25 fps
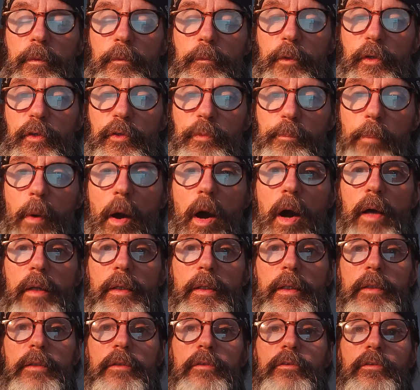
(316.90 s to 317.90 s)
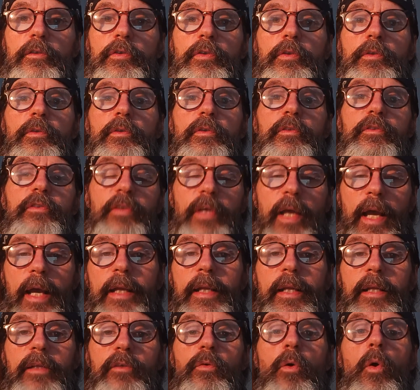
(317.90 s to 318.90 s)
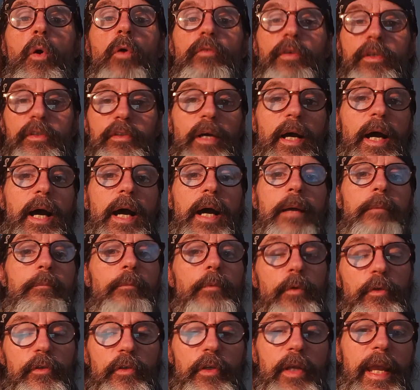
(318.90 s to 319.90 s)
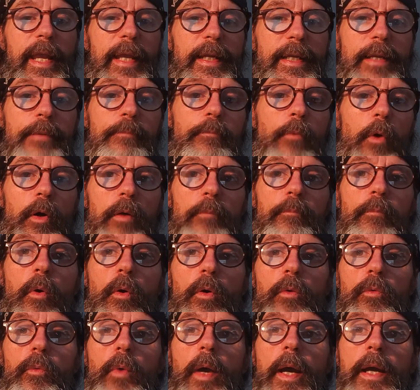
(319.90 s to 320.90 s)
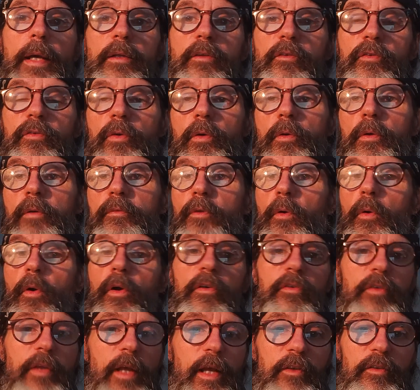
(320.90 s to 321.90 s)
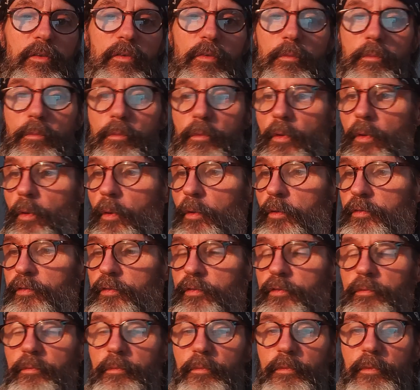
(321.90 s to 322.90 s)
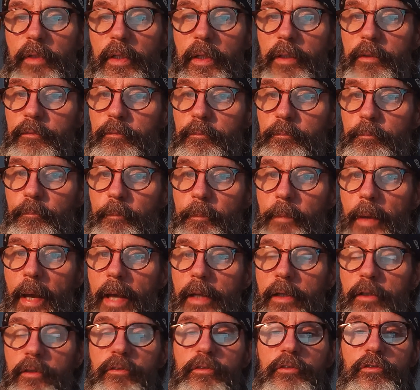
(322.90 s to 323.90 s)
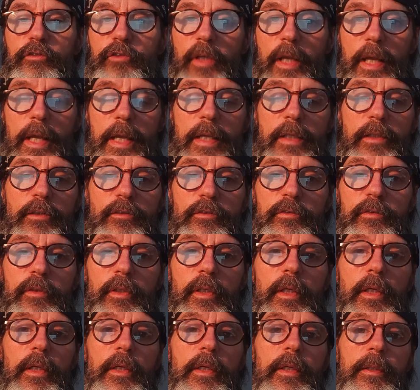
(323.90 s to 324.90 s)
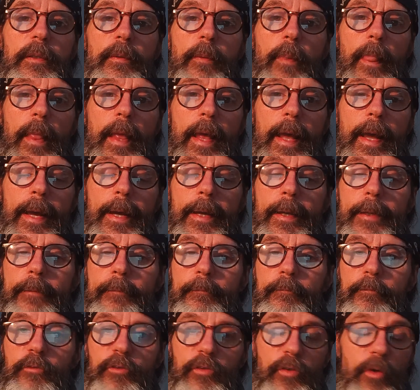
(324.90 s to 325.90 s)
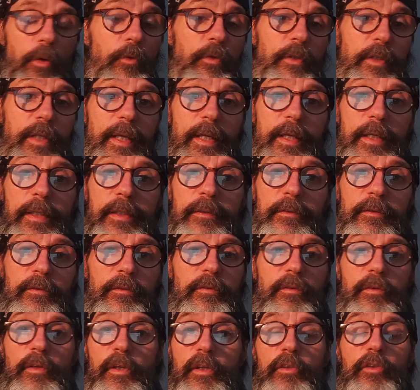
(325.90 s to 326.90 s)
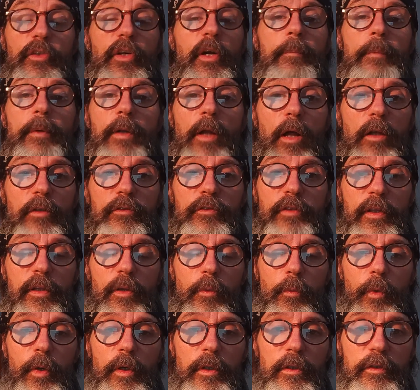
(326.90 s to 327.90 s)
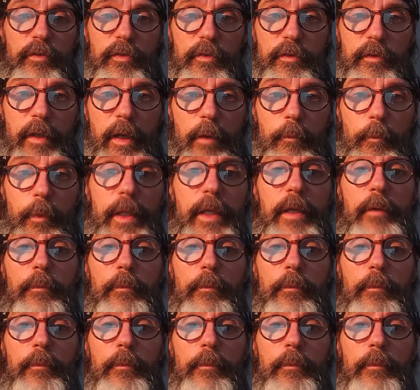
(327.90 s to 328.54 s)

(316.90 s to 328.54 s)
responded to tenants over time was gaining more and more rights. So of course, as those matters changed, and so did the terminology, the words that